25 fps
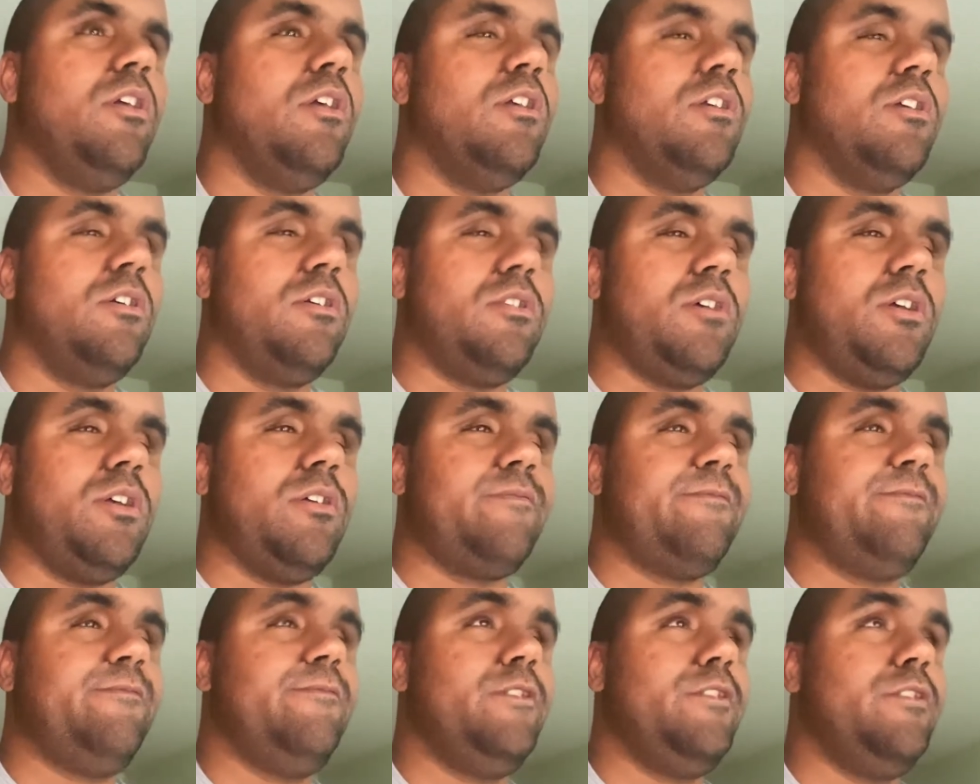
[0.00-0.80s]
And I
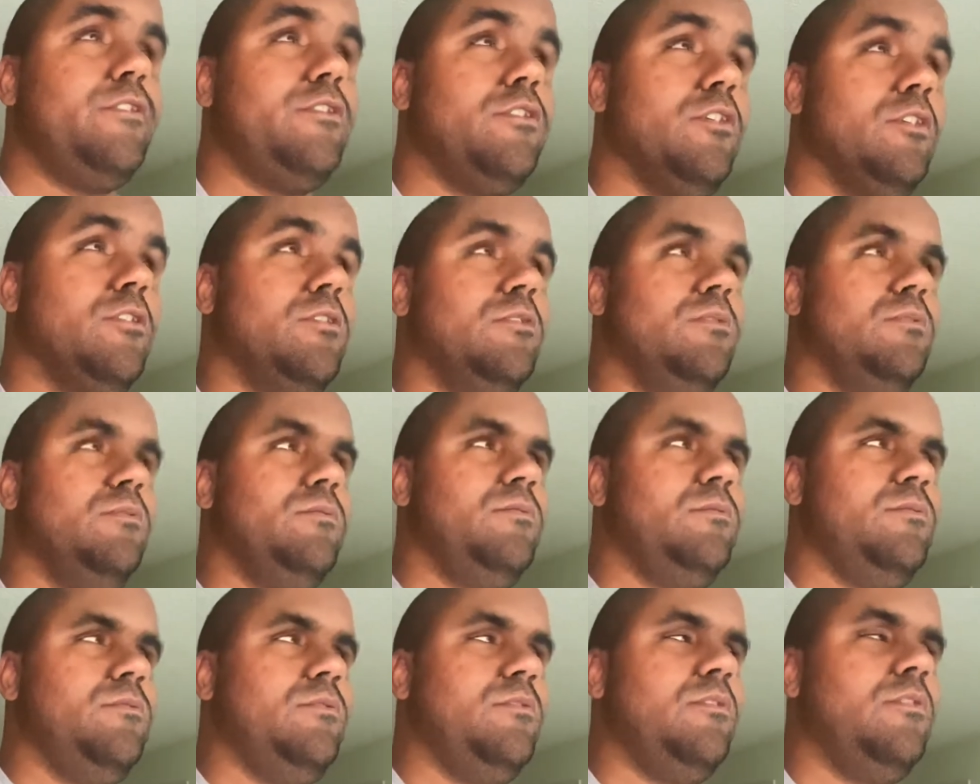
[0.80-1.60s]
fear
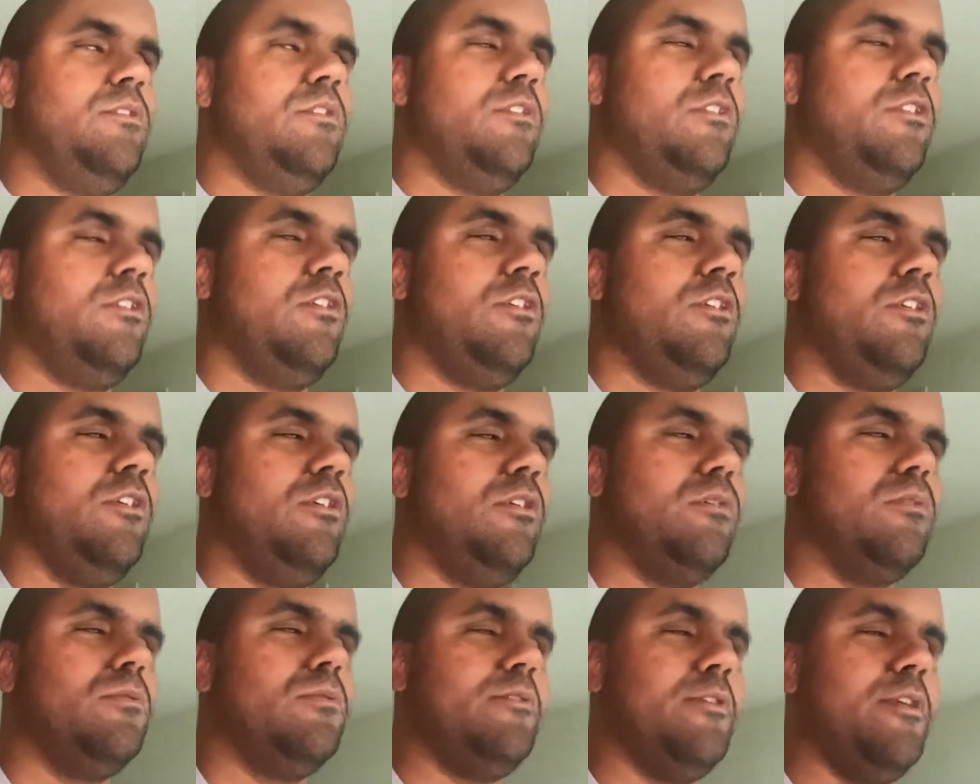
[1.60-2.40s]

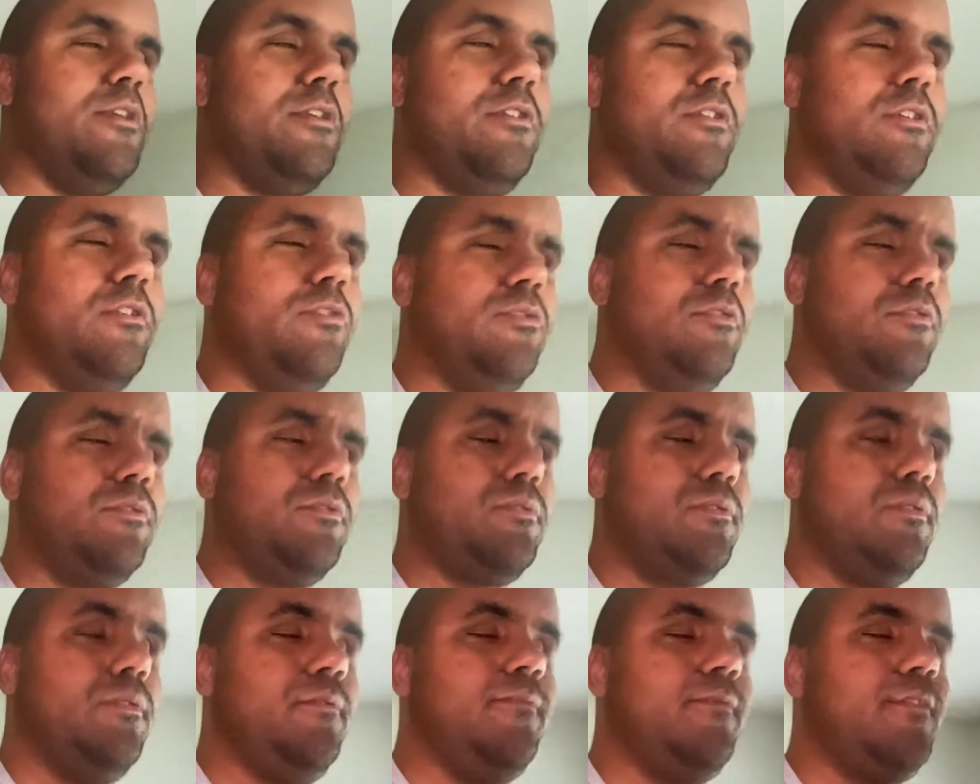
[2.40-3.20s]
that this
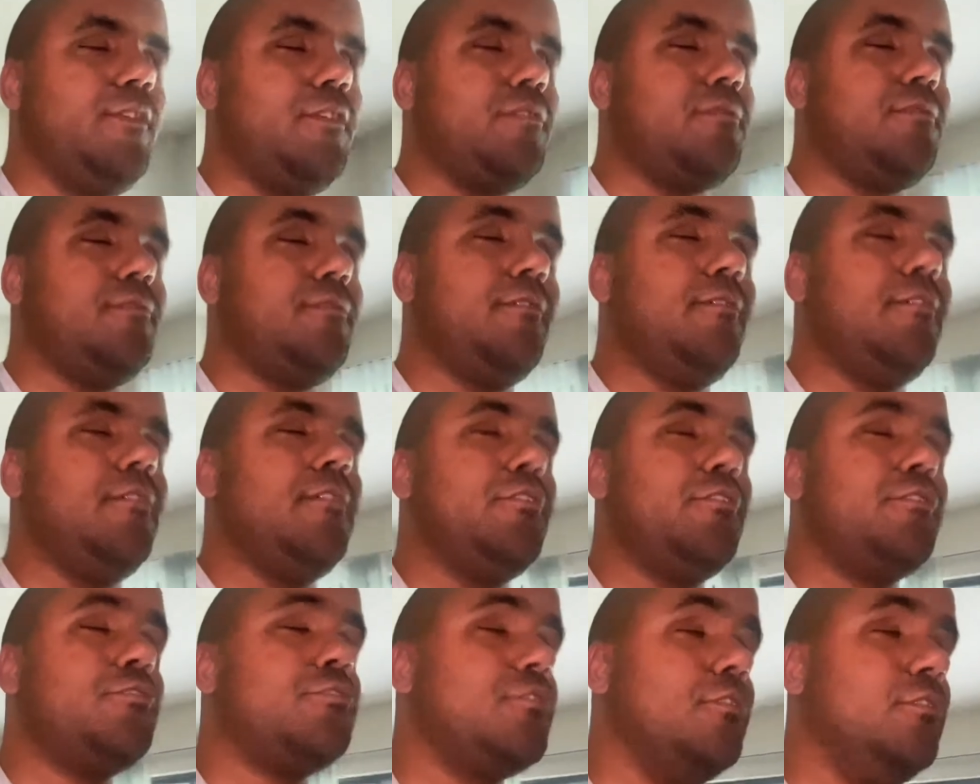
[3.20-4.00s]

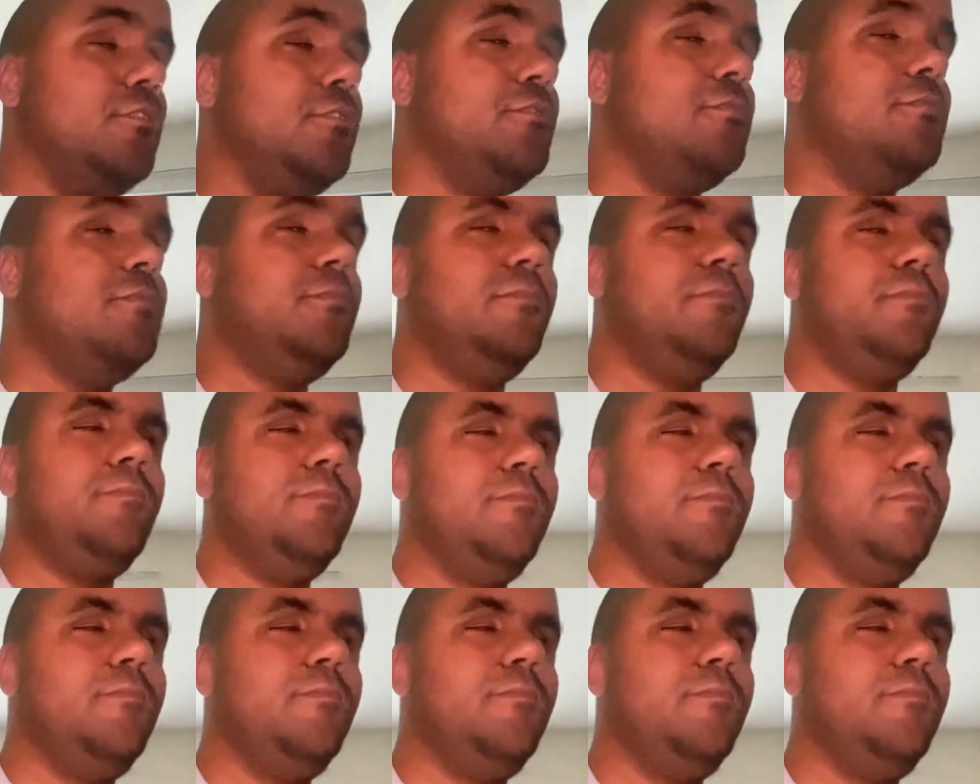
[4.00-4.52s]
investigation